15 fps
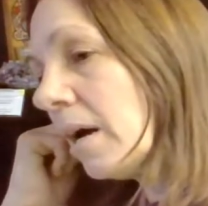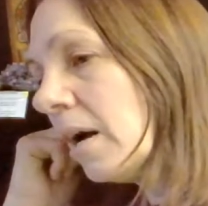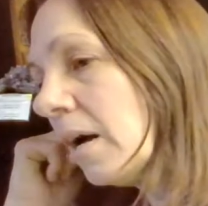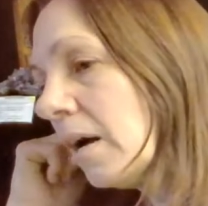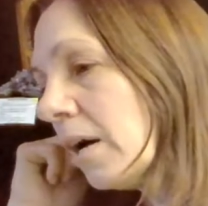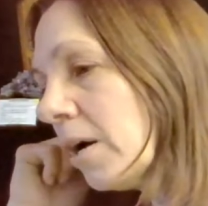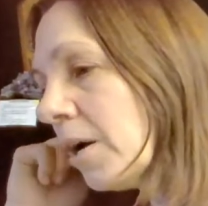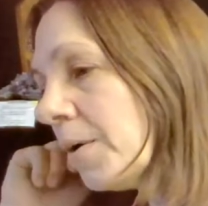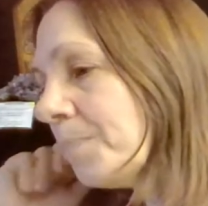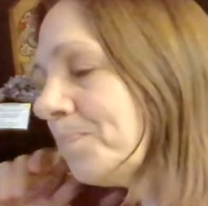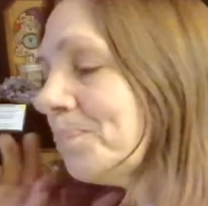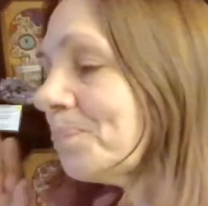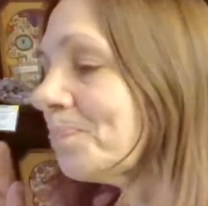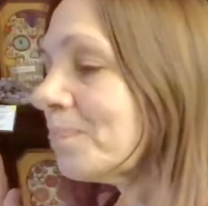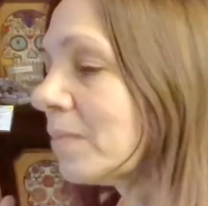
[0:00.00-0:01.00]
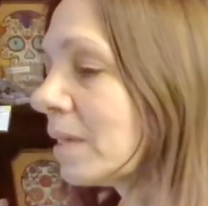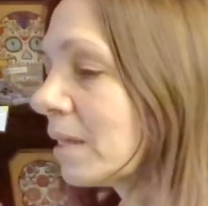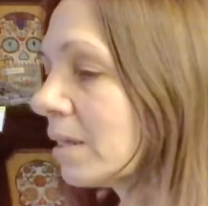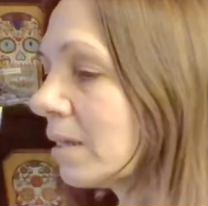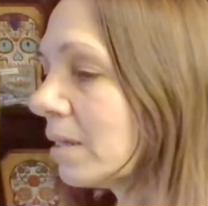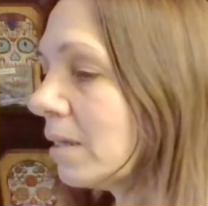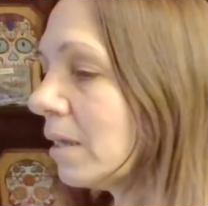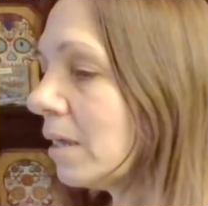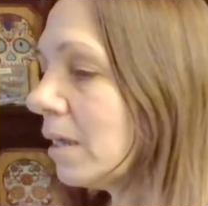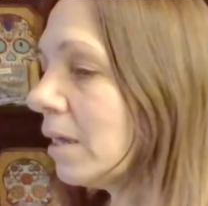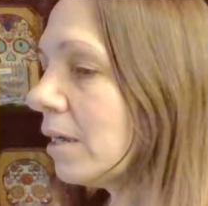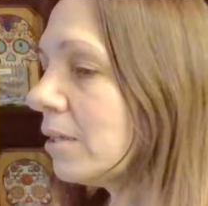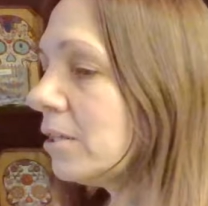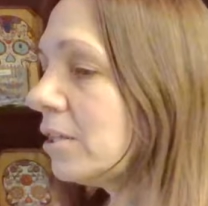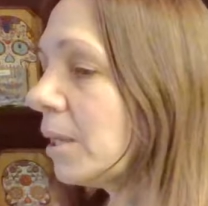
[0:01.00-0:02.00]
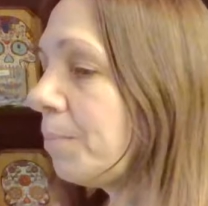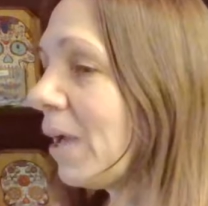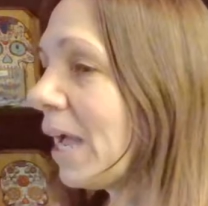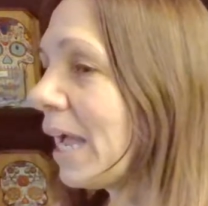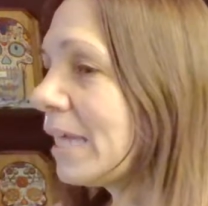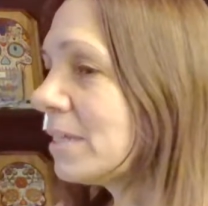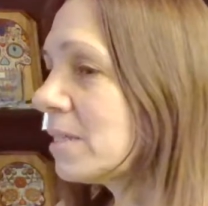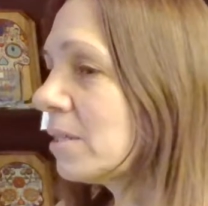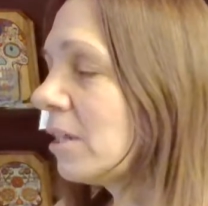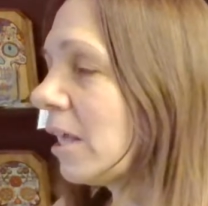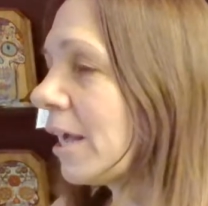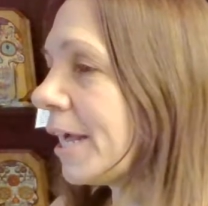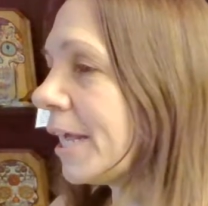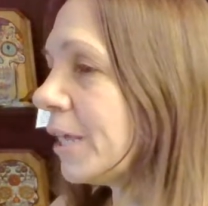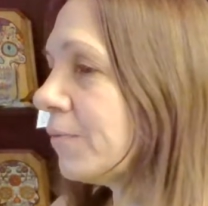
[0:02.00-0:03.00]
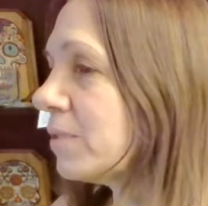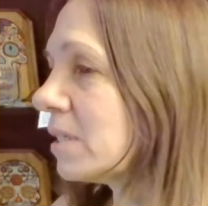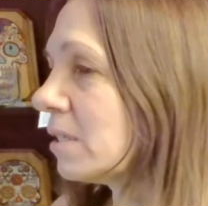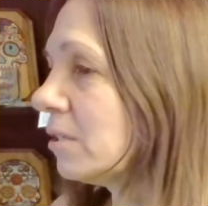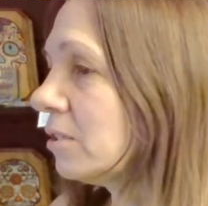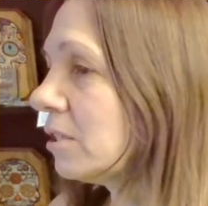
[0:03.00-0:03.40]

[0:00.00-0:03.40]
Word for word: Um, the past lives